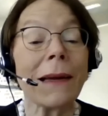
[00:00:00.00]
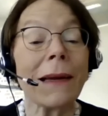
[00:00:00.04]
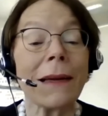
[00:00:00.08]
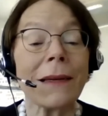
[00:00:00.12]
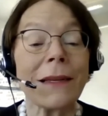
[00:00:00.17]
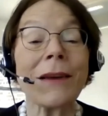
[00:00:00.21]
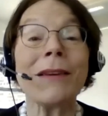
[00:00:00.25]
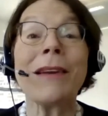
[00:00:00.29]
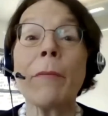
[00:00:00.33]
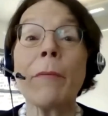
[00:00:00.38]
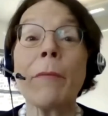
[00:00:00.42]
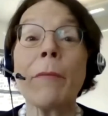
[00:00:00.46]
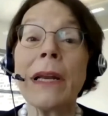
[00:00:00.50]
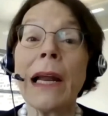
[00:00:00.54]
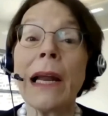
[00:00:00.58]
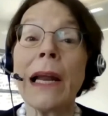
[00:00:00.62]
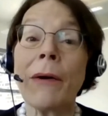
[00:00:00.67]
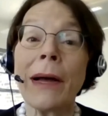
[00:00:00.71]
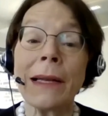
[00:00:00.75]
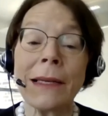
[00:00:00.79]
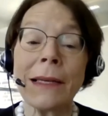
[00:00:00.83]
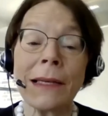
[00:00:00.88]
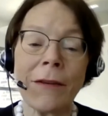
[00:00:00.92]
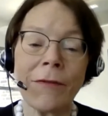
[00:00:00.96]
So let me now
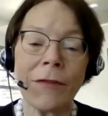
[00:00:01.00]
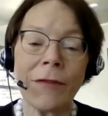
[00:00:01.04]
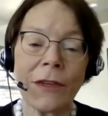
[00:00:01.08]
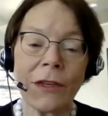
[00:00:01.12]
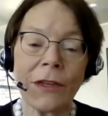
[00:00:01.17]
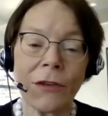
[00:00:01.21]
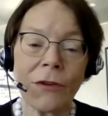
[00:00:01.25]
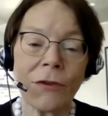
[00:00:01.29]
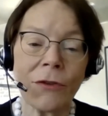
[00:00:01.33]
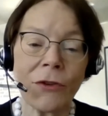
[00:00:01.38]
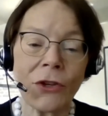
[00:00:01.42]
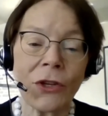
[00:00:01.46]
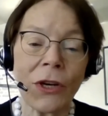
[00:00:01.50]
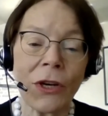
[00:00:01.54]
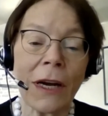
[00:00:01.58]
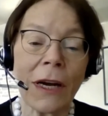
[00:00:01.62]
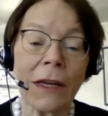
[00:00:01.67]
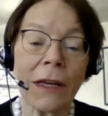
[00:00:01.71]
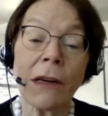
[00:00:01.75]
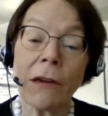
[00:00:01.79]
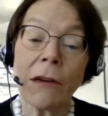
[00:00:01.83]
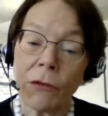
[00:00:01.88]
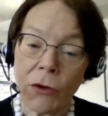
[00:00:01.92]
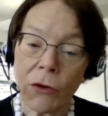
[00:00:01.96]
hand over to
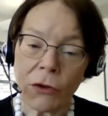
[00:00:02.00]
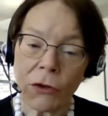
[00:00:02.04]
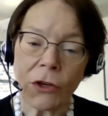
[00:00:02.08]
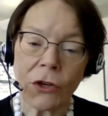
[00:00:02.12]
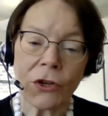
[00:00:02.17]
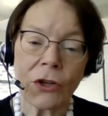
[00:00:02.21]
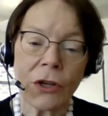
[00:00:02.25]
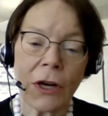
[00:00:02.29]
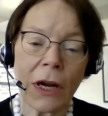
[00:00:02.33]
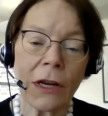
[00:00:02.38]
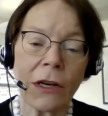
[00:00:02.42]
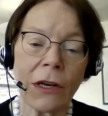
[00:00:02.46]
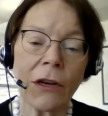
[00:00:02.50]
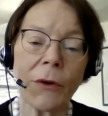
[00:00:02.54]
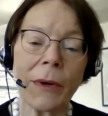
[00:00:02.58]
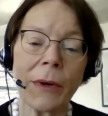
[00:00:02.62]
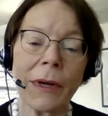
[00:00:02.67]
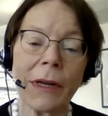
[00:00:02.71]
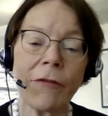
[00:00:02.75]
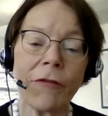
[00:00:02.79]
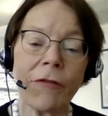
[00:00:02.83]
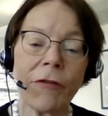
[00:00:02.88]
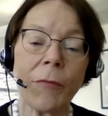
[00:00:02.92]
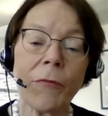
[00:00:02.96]
Sian, Dr. Sian
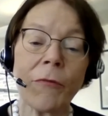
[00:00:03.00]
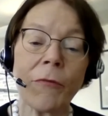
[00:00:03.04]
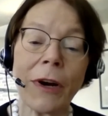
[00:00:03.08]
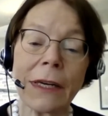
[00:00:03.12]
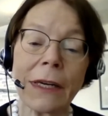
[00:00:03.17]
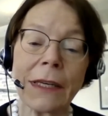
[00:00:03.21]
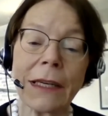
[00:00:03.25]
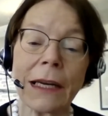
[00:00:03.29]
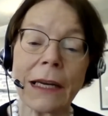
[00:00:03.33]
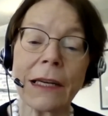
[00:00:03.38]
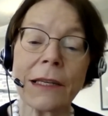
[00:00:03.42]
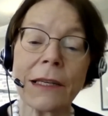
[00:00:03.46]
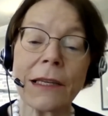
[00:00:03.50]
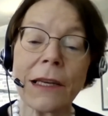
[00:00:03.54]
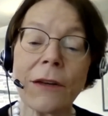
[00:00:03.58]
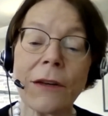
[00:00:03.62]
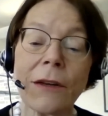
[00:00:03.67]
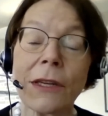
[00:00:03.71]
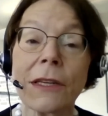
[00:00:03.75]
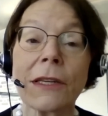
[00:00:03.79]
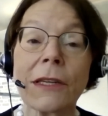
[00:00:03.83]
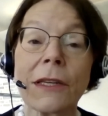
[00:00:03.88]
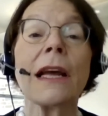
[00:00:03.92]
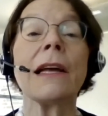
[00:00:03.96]
Lewin from RegTech
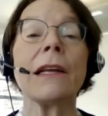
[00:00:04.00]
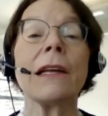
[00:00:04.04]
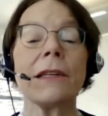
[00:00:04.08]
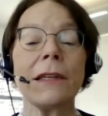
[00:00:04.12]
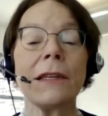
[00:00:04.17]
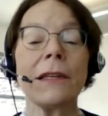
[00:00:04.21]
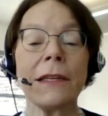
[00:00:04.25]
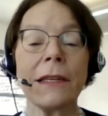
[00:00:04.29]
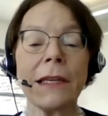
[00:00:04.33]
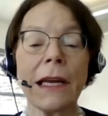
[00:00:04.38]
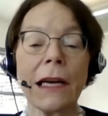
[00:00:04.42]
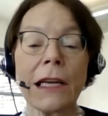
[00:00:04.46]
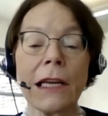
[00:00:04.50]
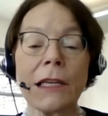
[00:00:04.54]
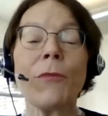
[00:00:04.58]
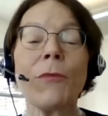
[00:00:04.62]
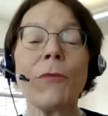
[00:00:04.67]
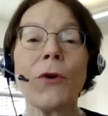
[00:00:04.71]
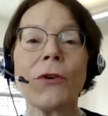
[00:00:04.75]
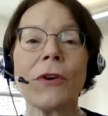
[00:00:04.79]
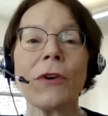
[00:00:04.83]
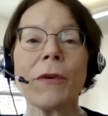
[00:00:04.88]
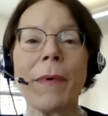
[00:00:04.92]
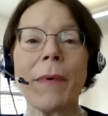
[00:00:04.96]
Associates, to tell us
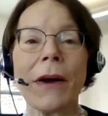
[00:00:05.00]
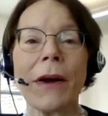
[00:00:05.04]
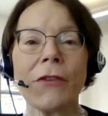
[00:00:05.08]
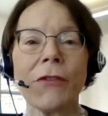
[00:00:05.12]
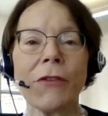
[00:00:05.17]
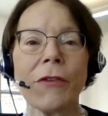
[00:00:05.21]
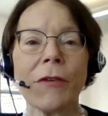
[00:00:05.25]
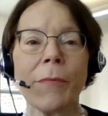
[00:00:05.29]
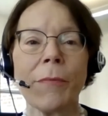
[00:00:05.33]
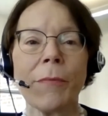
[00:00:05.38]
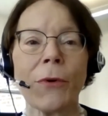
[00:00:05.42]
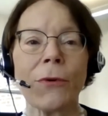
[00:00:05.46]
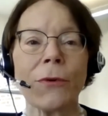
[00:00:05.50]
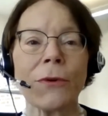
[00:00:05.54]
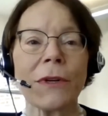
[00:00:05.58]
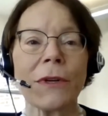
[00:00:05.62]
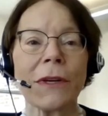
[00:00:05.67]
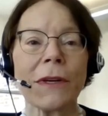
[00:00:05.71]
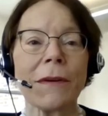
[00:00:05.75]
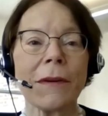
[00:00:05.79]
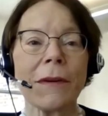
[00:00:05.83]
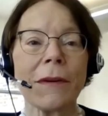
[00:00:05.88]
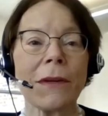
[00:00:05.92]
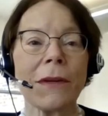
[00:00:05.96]
more about the report.
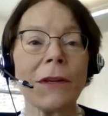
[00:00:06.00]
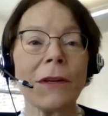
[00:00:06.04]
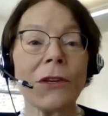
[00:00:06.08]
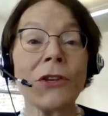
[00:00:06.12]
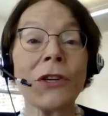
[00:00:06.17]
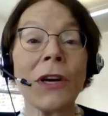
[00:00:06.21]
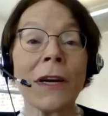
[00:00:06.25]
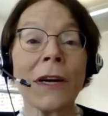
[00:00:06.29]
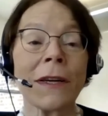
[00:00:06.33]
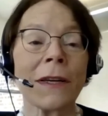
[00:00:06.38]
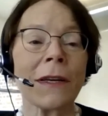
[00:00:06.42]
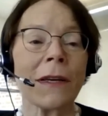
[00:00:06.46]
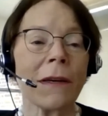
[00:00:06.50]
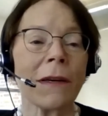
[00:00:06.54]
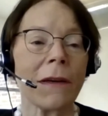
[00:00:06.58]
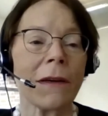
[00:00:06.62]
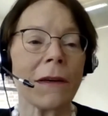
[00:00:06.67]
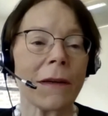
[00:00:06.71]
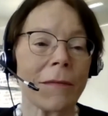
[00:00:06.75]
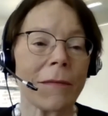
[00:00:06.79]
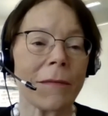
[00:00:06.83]
Sian. Sure.